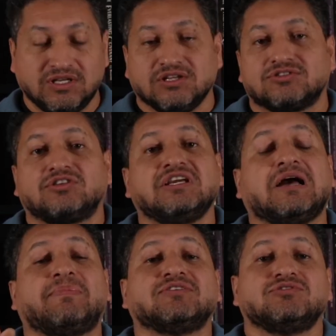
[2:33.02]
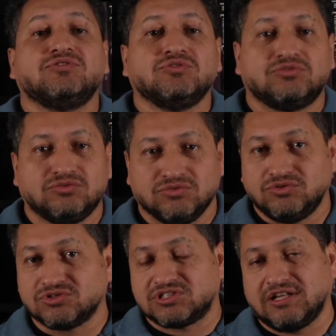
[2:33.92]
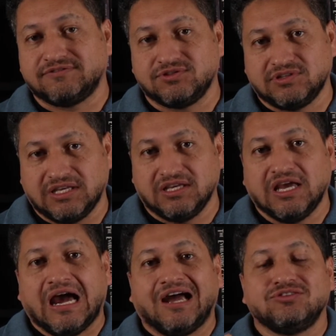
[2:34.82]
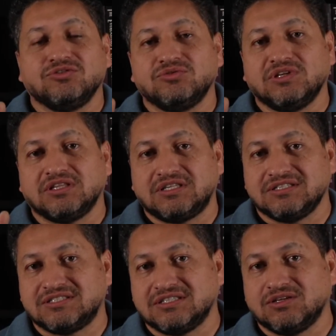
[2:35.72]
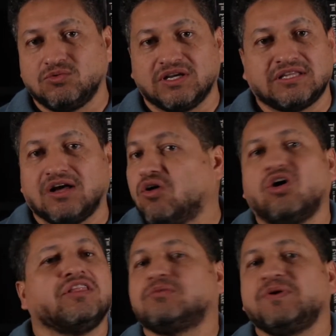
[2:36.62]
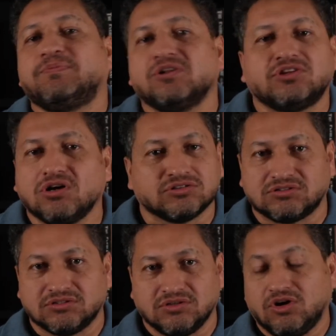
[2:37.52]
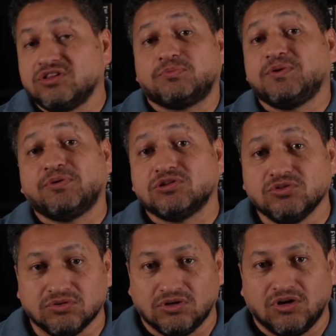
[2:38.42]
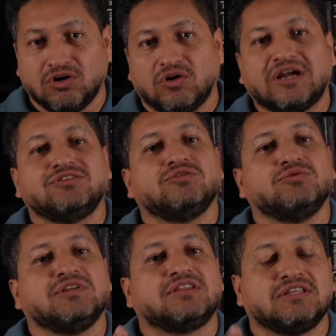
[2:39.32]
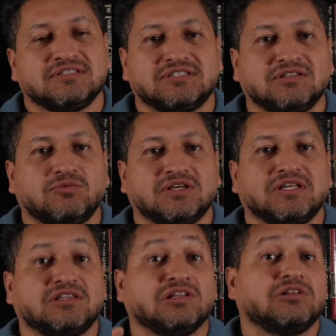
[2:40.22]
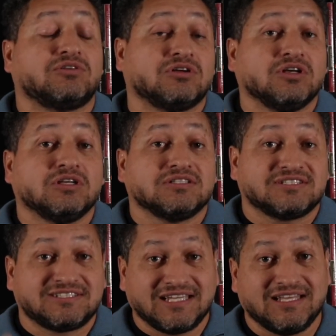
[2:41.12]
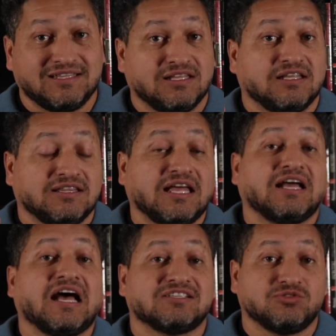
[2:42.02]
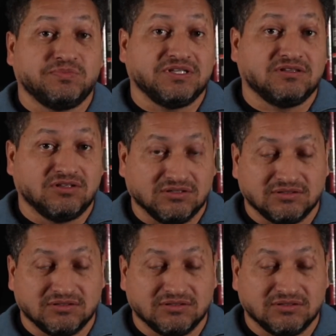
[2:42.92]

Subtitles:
So think about yourself today. Are you doing things in the way that other people do? Or are you doing things in the way that the Lord said that has to be done?